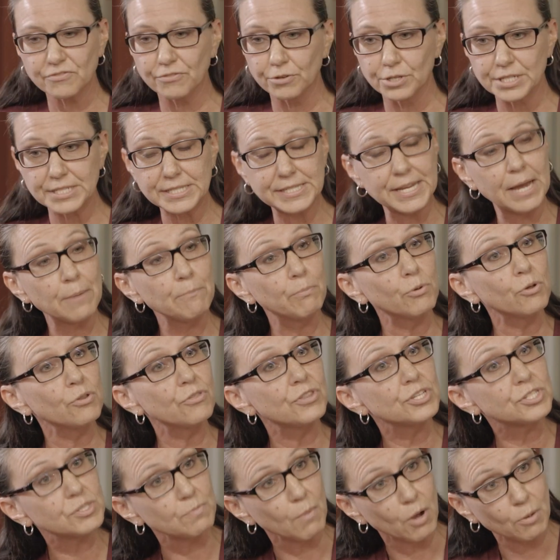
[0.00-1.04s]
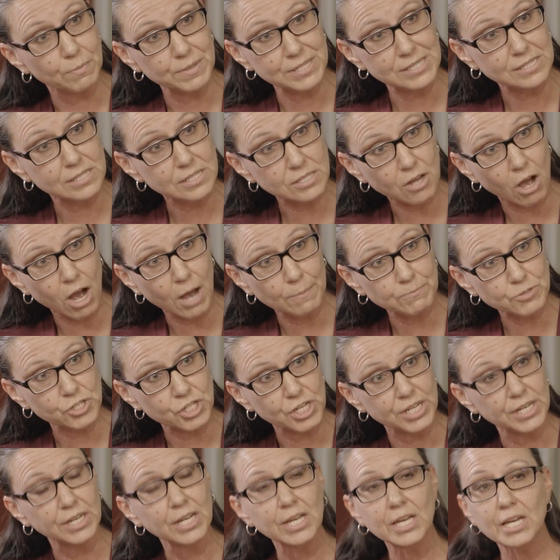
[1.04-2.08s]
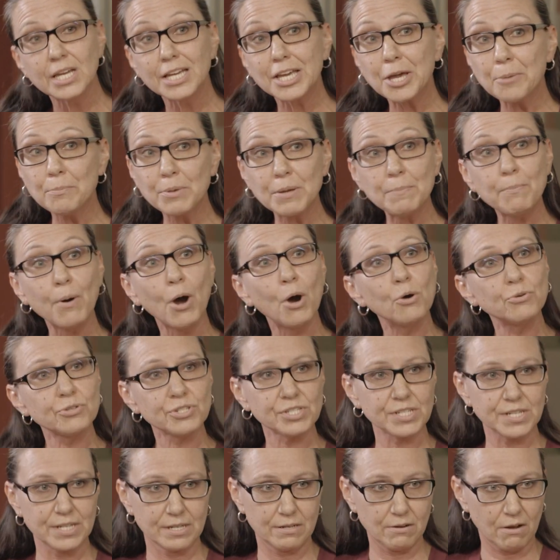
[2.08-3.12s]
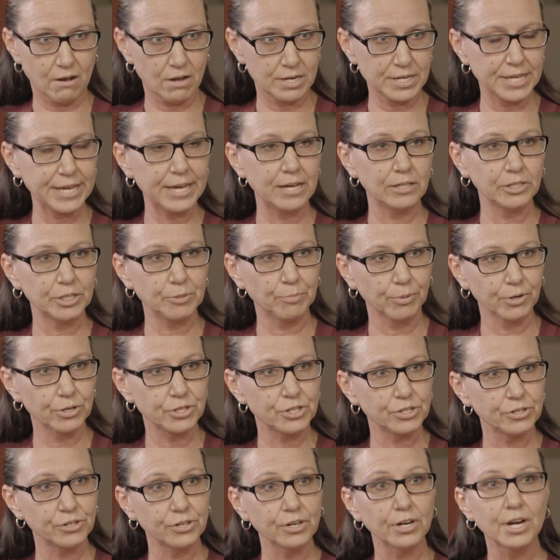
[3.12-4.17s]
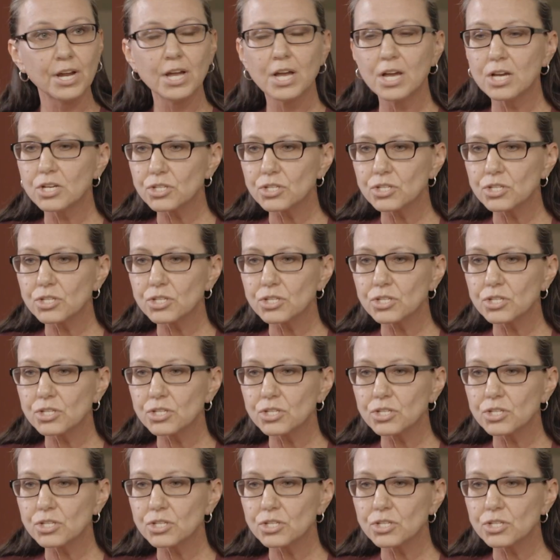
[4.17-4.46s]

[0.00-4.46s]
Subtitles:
For example, the small business option can be posted on Cali Procure